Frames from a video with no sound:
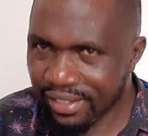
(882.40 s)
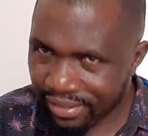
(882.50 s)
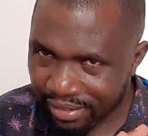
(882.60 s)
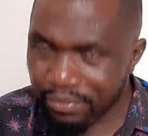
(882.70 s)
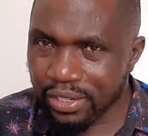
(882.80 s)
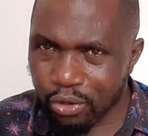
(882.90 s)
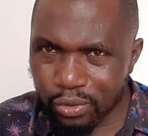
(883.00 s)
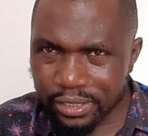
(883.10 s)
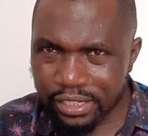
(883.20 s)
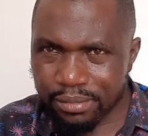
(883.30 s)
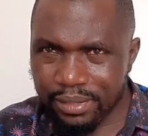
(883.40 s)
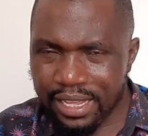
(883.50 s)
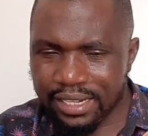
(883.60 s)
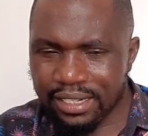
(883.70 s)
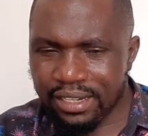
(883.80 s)
Something always tells me
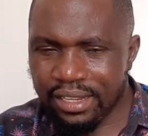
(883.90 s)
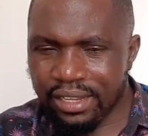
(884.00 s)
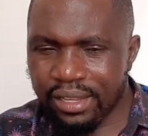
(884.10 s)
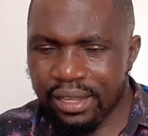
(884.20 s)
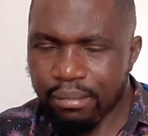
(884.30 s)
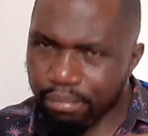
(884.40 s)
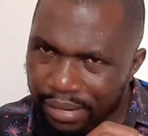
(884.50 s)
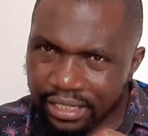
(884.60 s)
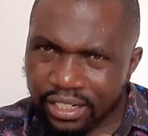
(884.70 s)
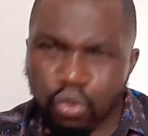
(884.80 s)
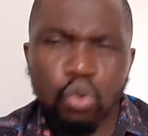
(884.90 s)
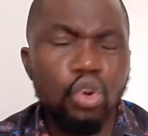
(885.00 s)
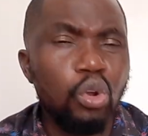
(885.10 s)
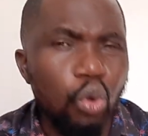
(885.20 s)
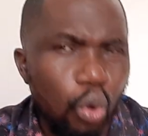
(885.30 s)
that. But he could
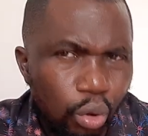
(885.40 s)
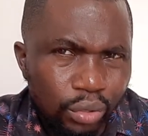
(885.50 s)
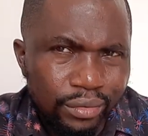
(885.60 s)
not go.